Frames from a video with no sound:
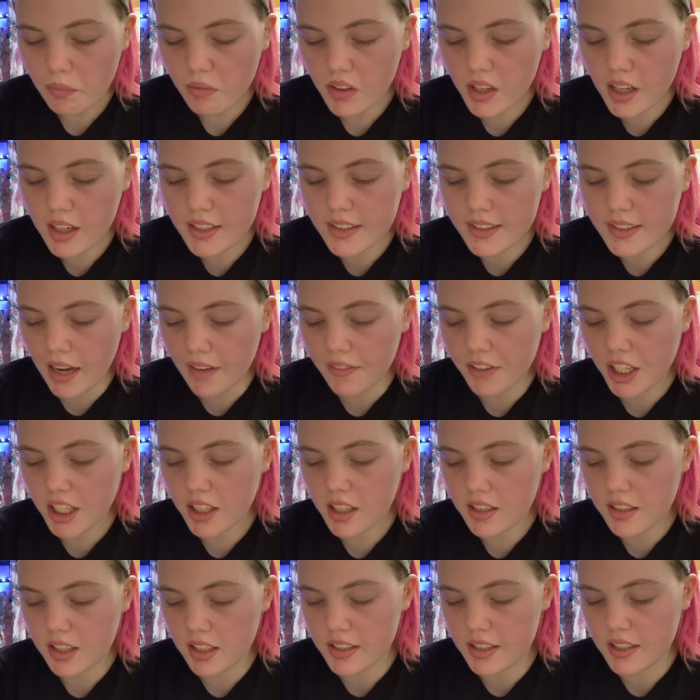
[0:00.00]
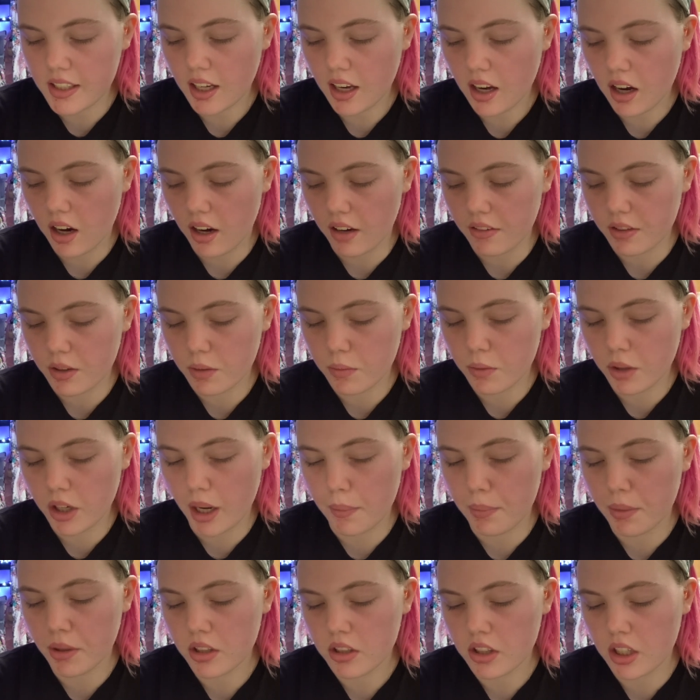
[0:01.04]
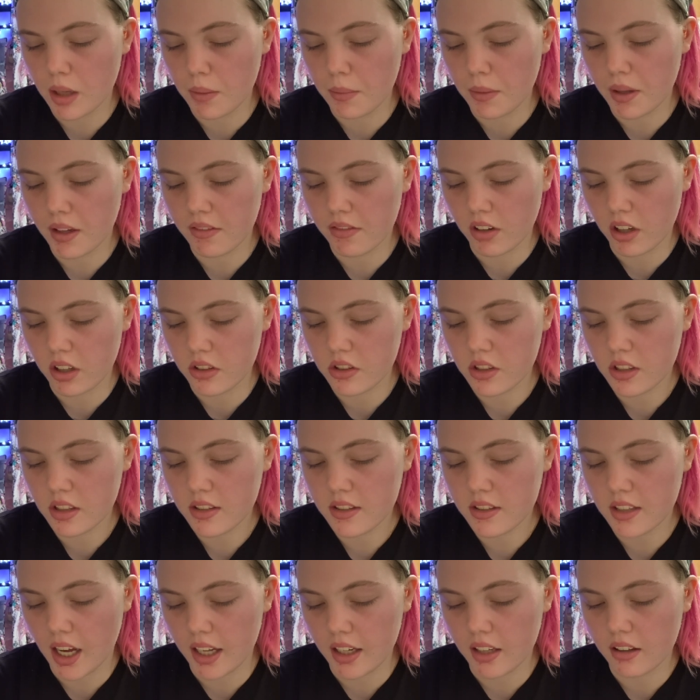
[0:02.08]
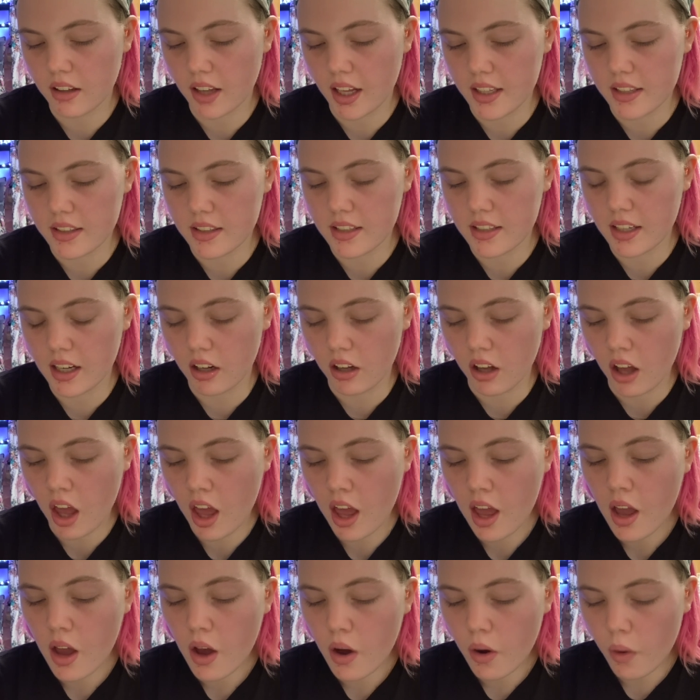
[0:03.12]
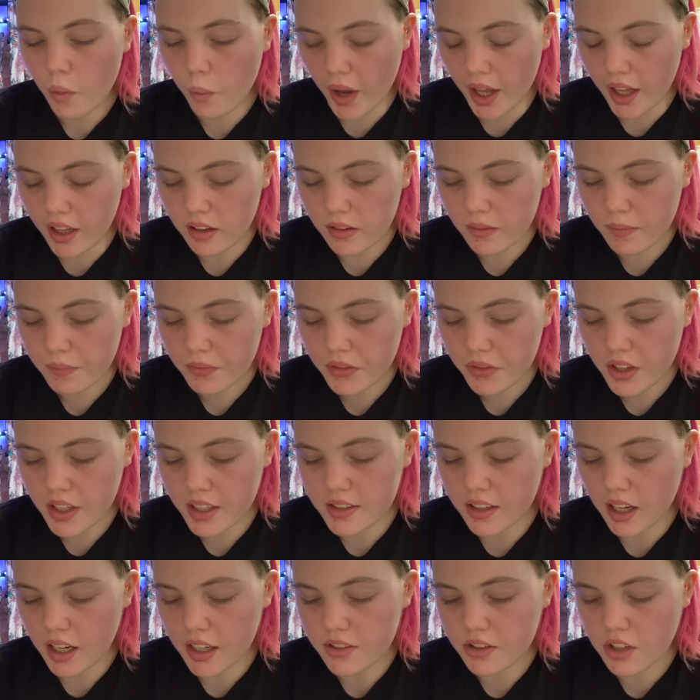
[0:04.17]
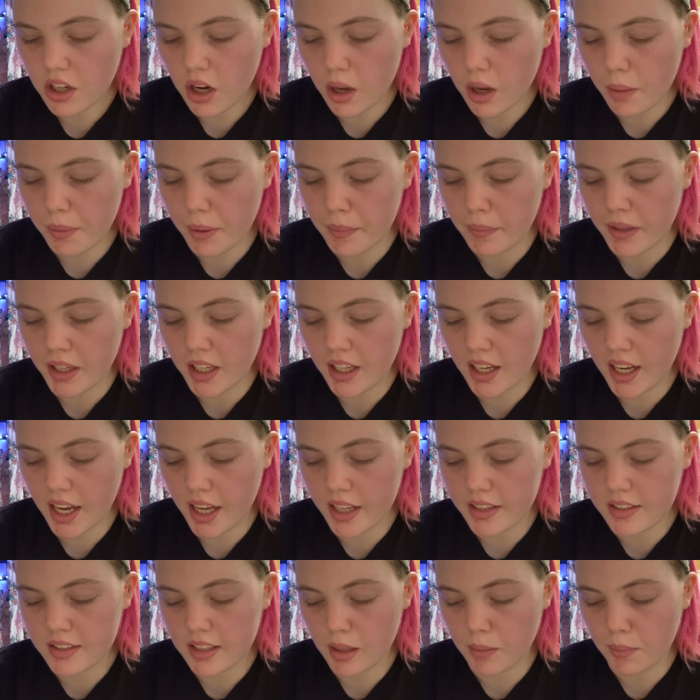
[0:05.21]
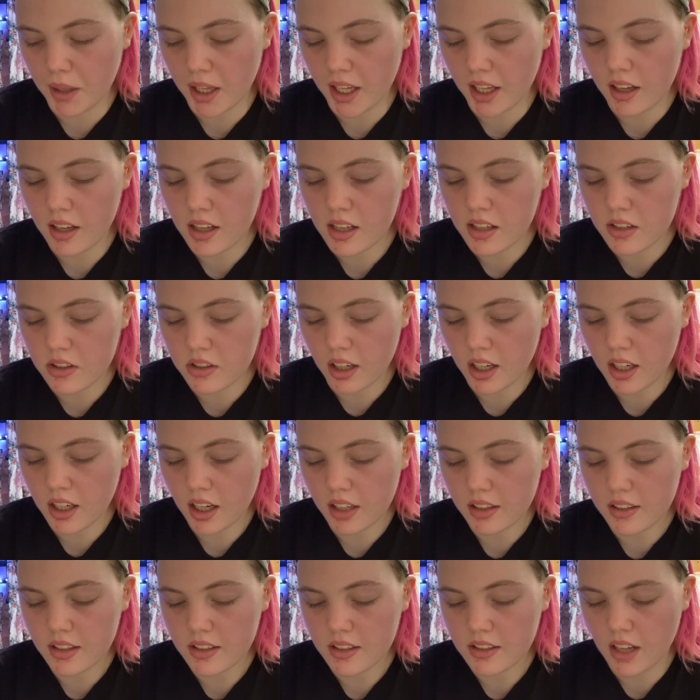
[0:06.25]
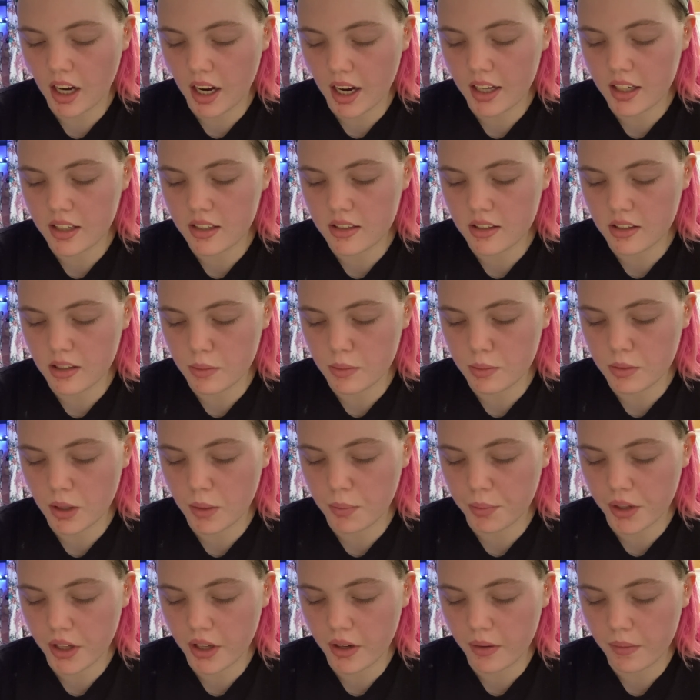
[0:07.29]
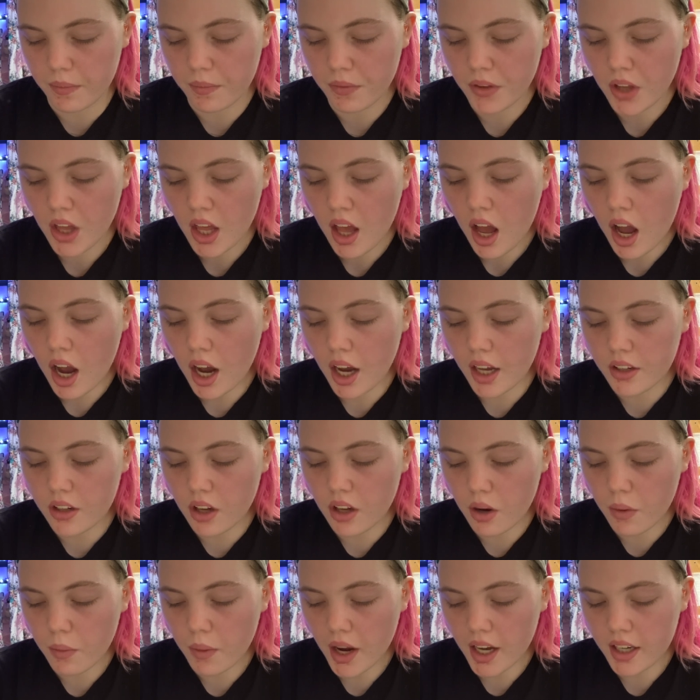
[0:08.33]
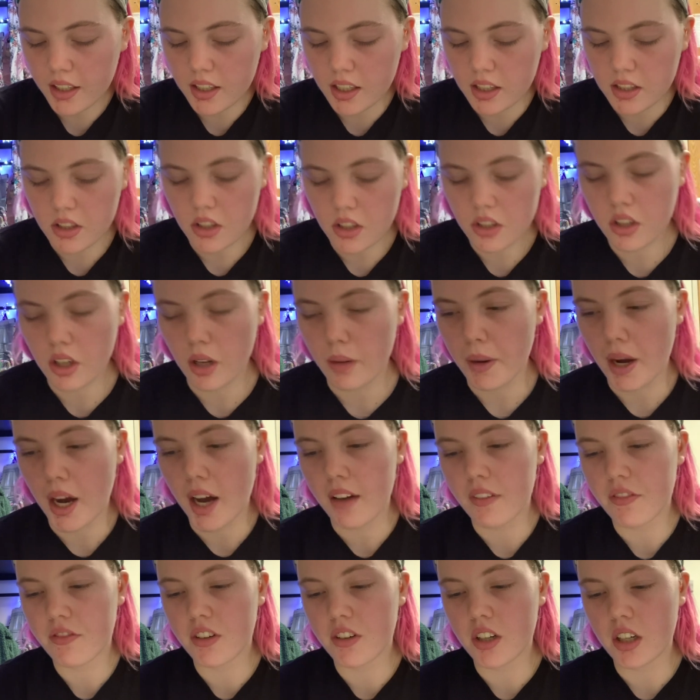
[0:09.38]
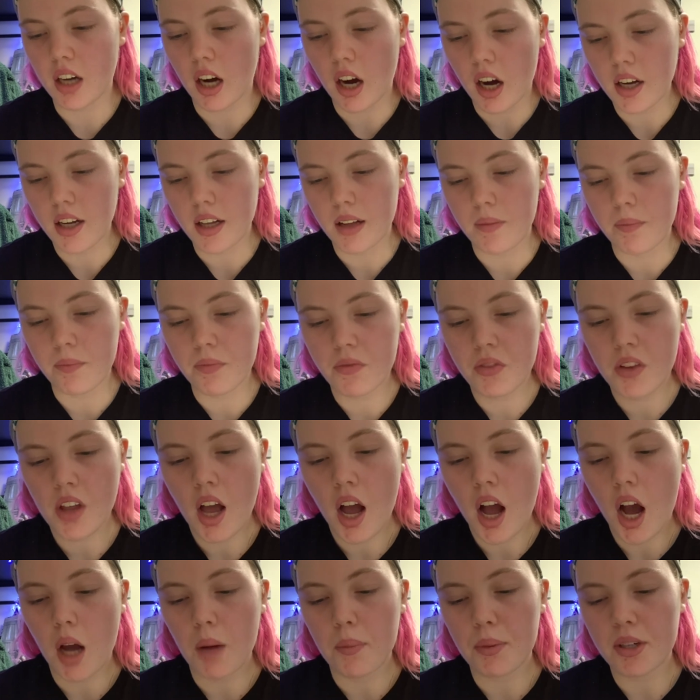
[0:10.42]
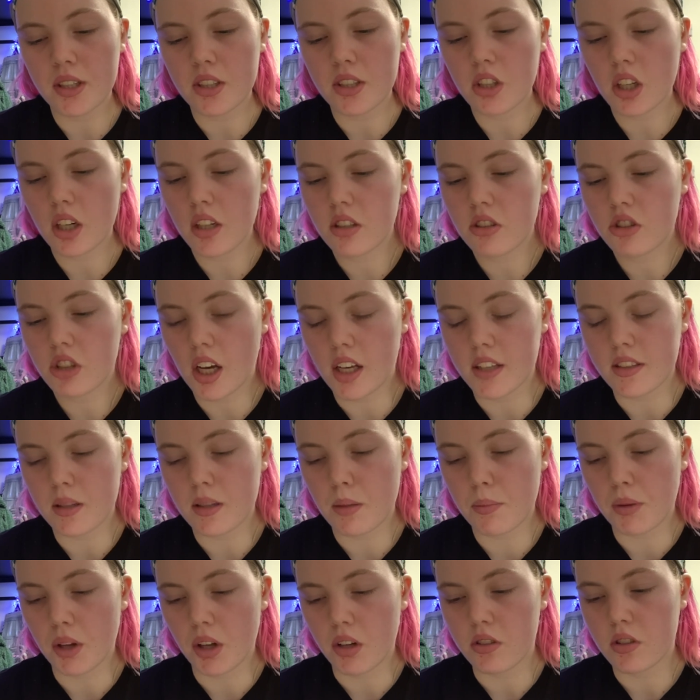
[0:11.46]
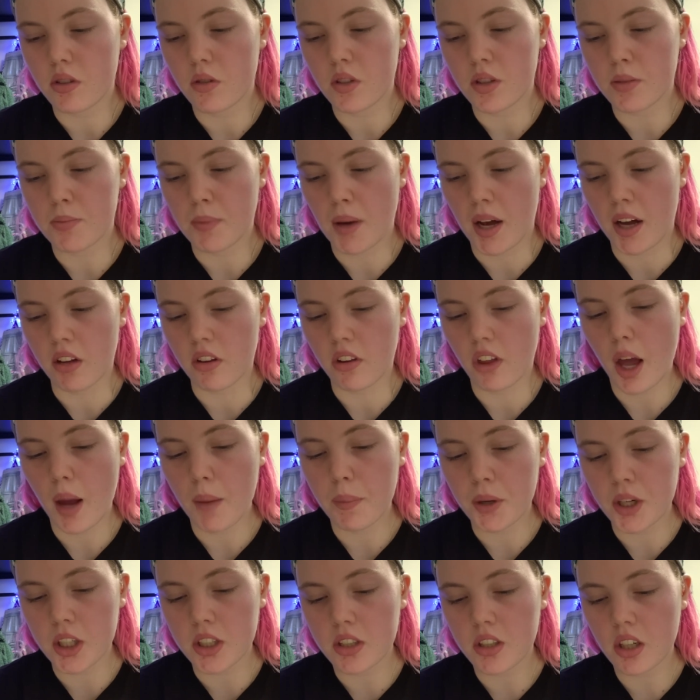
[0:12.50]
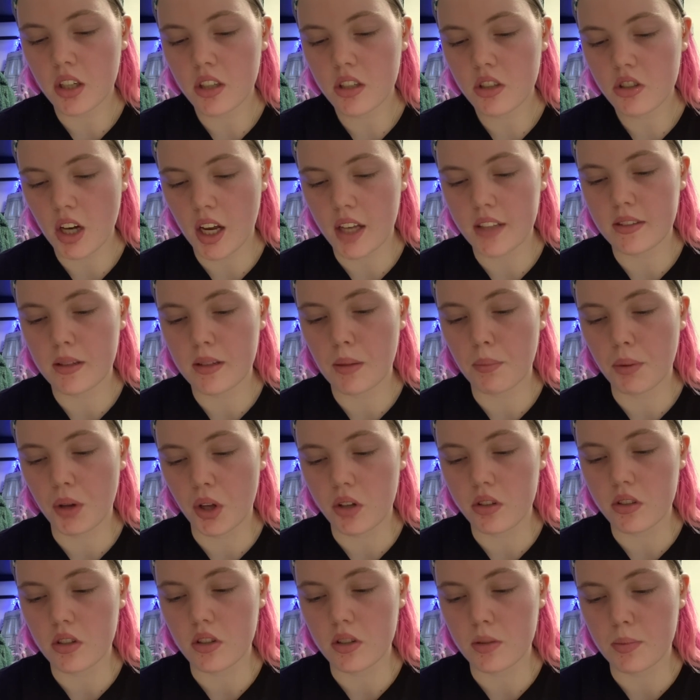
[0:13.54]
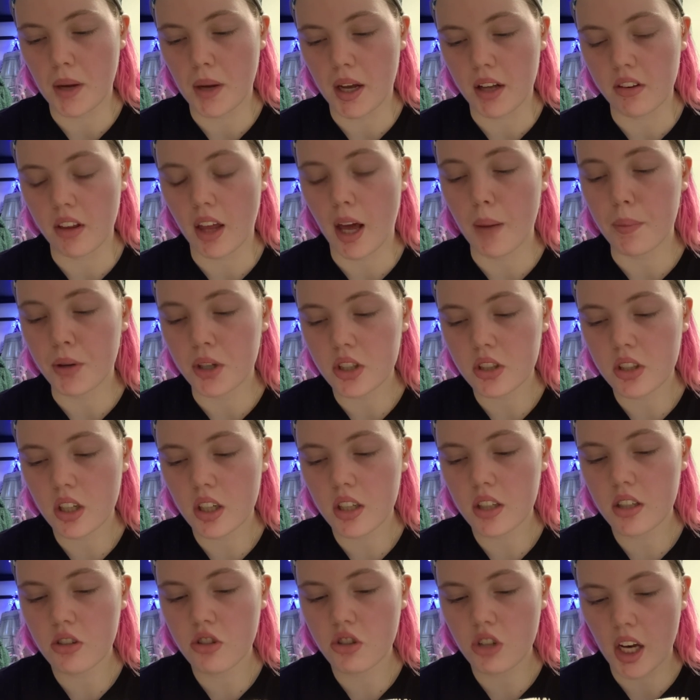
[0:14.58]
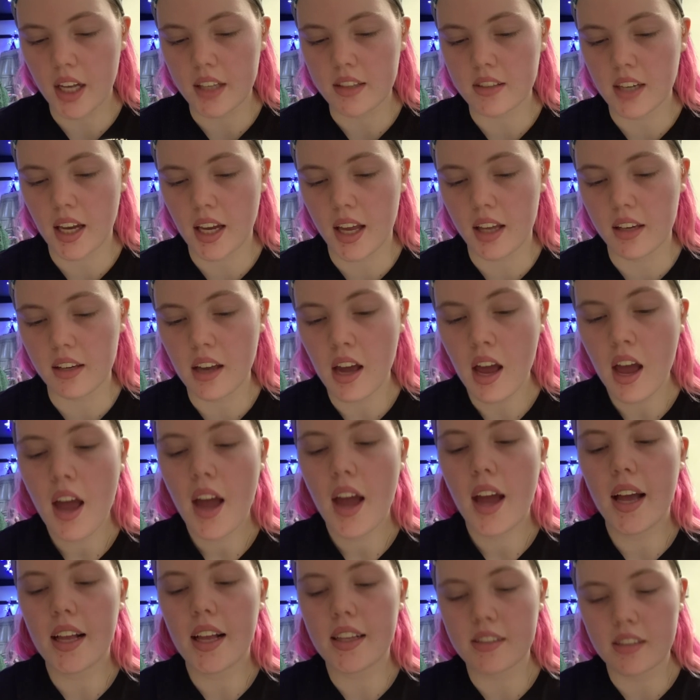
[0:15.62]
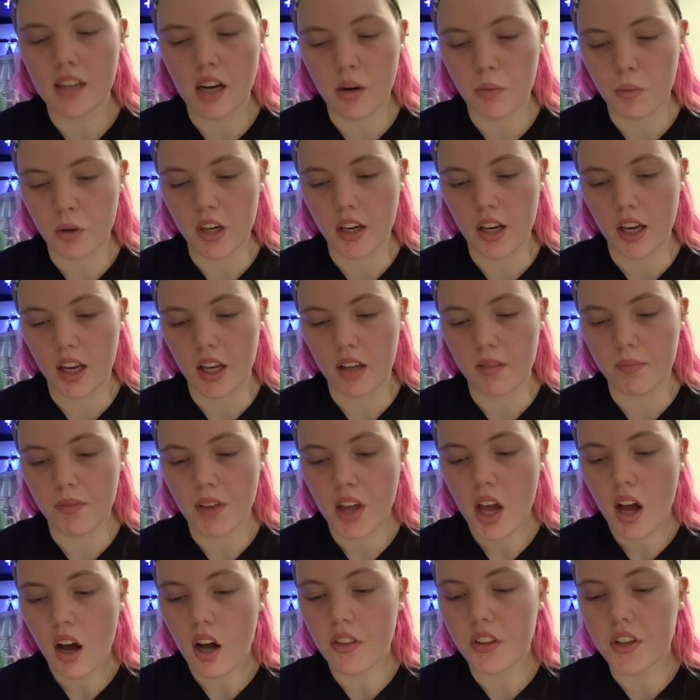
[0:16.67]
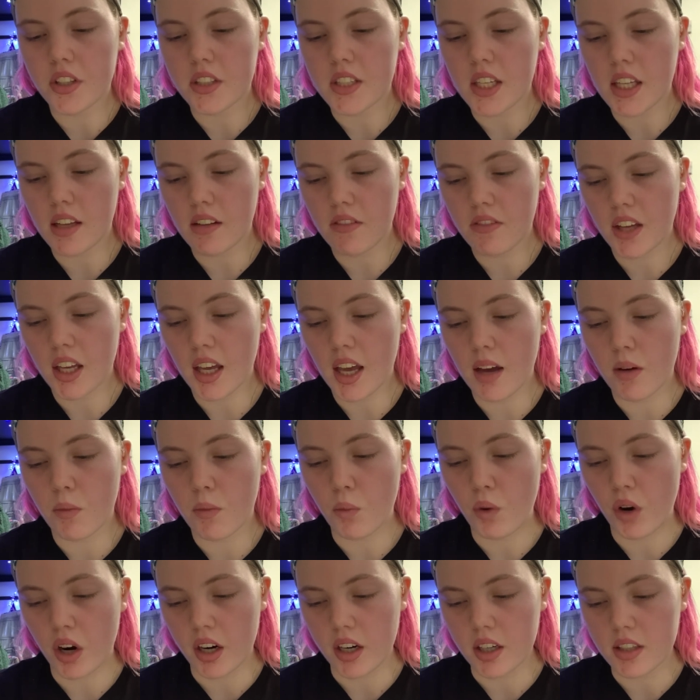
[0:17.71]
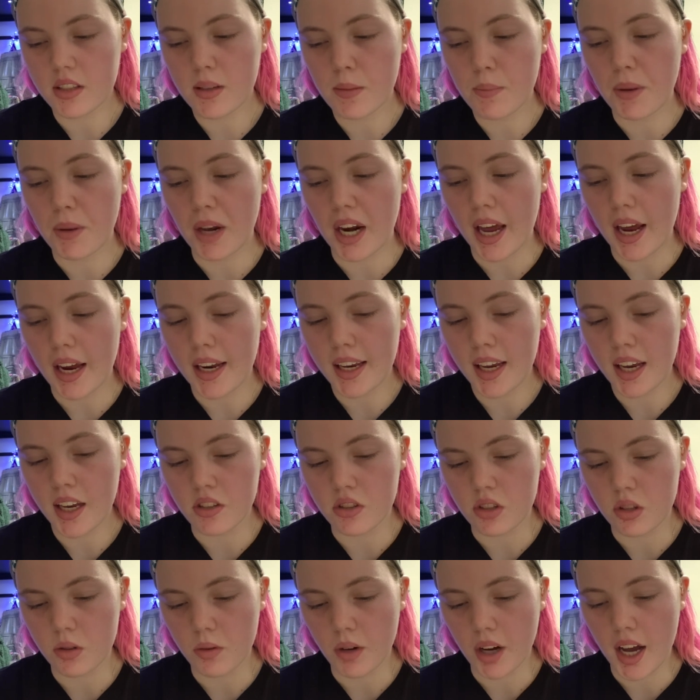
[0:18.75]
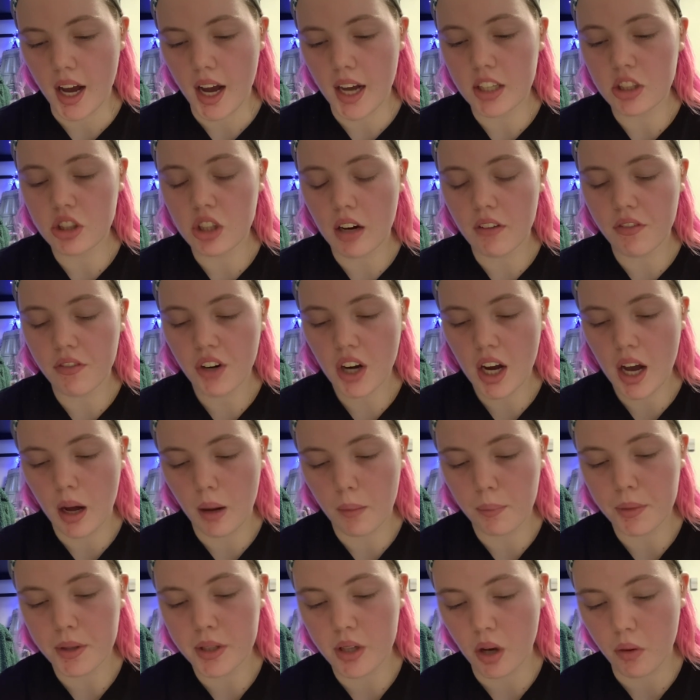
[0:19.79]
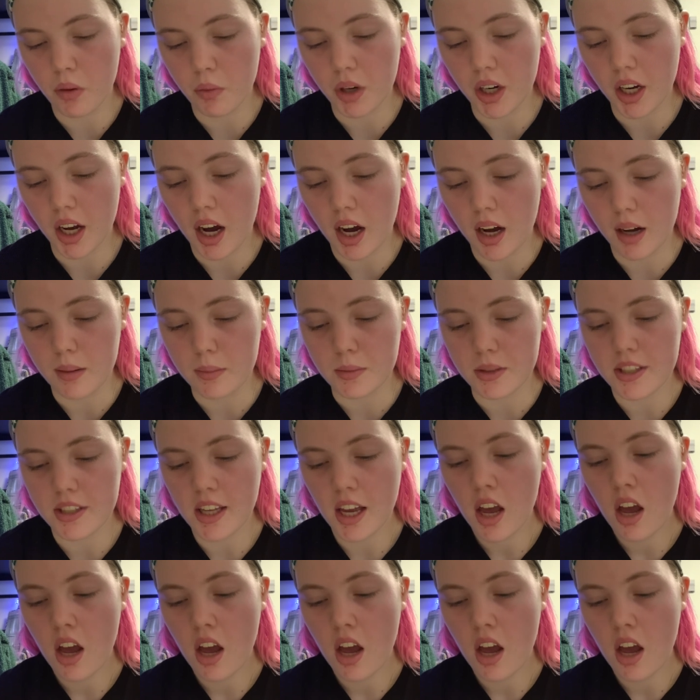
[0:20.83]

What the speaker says: He's heavy and he doesn't get off, and when I push him, he falls to the side and lies still. Will? His eyes are open, but he can't see me. He's looking at the sky and his lips are blue. I know what I need to do, but I've forgotten. I push on his chest and blow into his mouth. I push on his chest and blow into his mouth. I push on his chest and it's not working. On the TV, it works, but I can't do it. I shout for help, but no one comes.